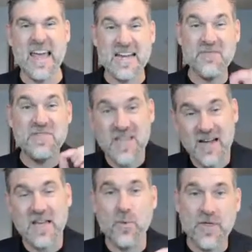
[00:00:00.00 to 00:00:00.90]
And I've
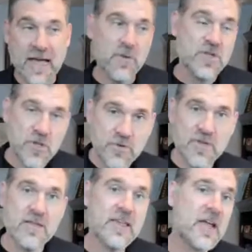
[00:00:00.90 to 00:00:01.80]
done it without
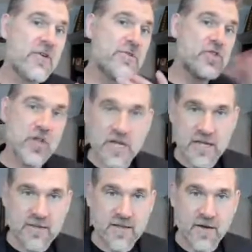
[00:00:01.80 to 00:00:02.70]
using the hero's journey
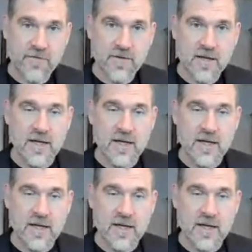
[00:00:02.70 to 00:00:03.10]
stuff.